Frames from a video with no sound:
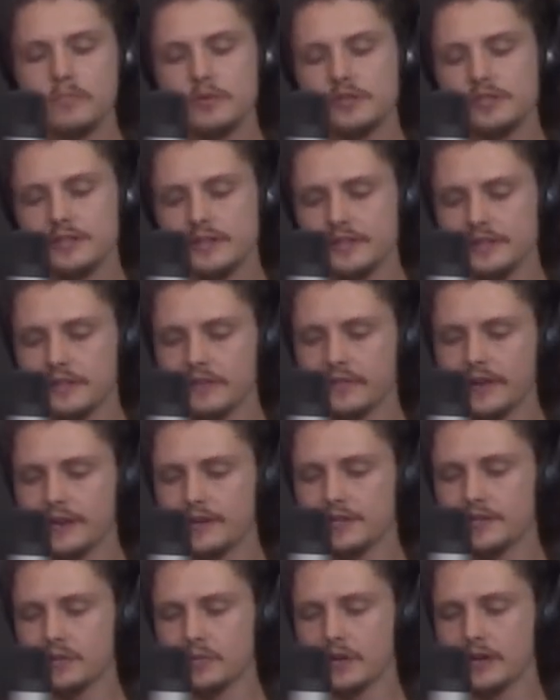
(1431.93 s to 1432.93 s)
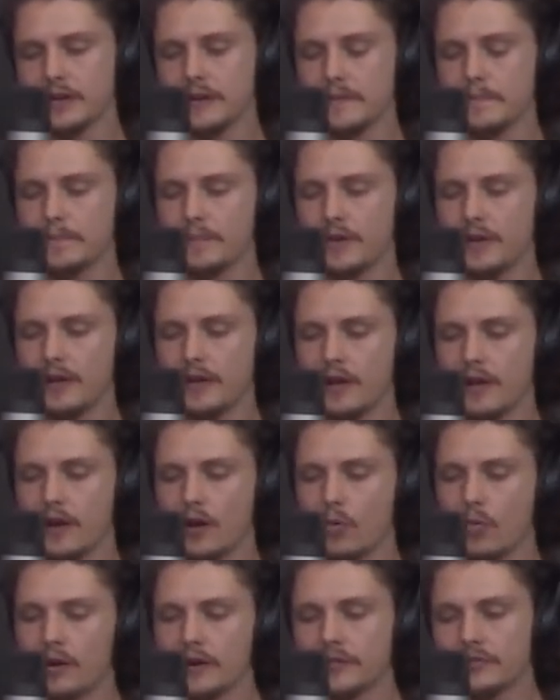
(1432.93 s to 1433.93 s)
puts this device away.
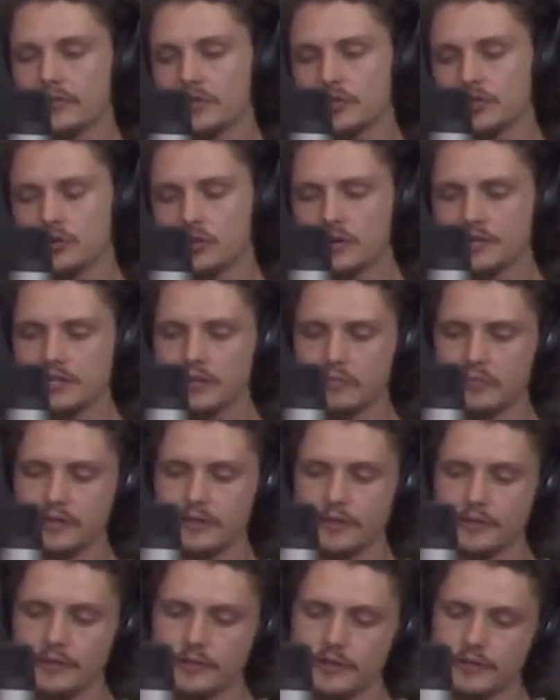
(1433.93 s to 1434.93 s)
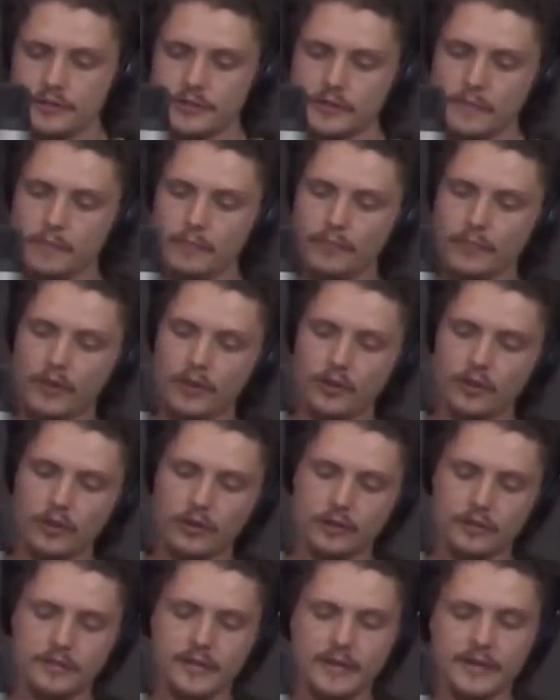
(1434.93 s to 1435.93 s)
One of the shorter beings
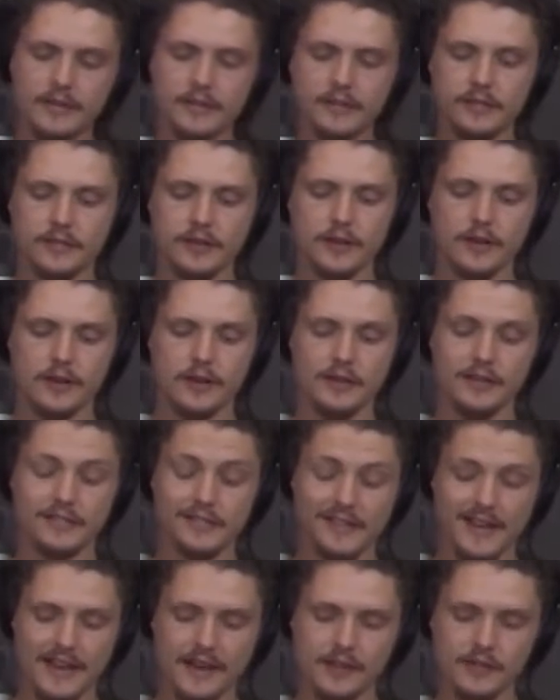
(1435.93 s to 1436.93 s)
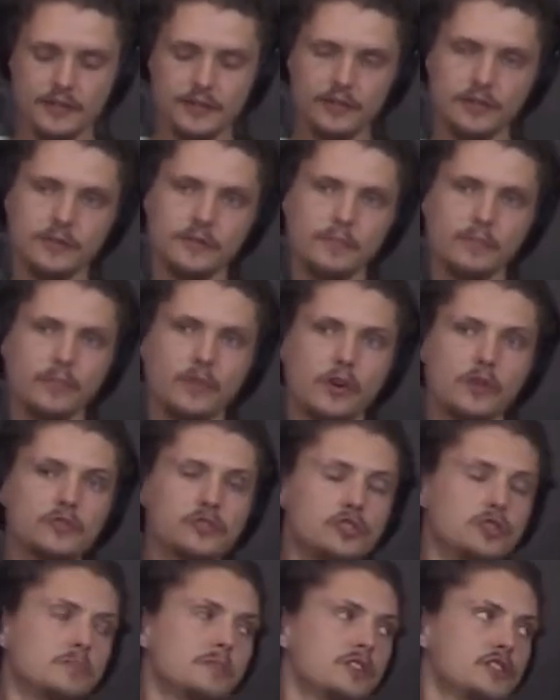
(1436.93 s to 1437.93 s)
takes uh, its hands,
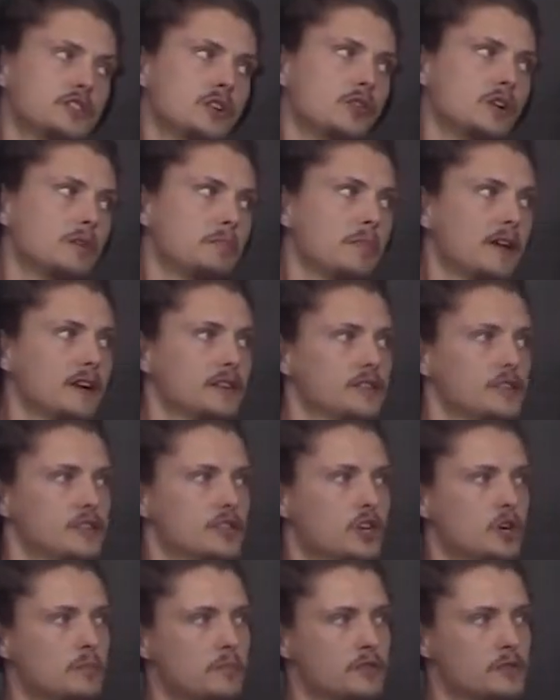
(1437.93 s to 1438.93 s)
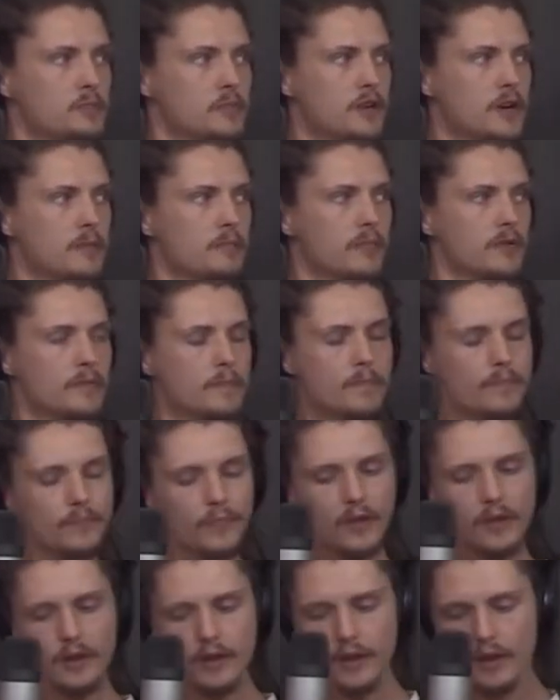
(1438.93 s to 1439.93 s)
goes into my solar plexus, opens me up.
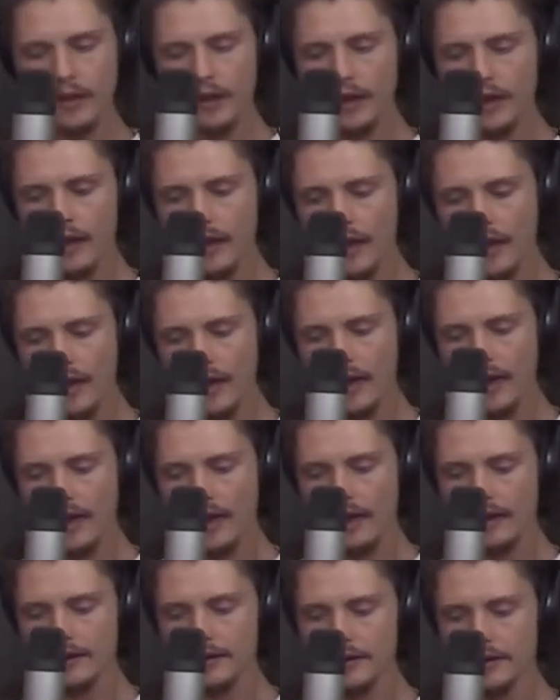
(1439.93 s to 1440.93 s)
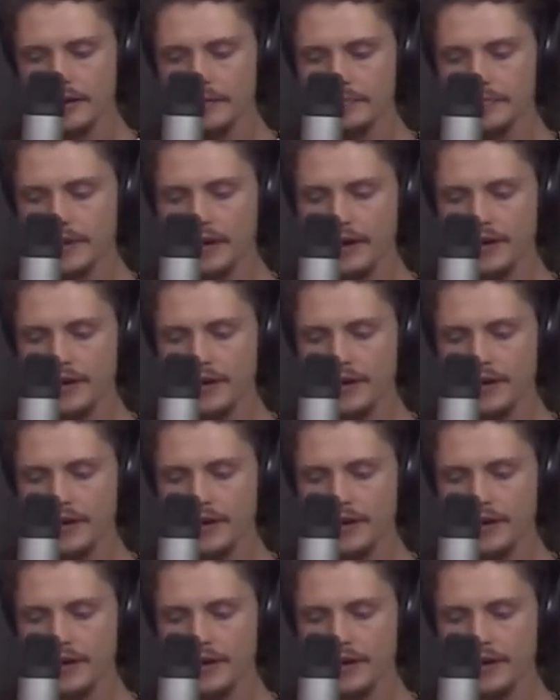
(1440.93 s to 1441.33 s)
And um,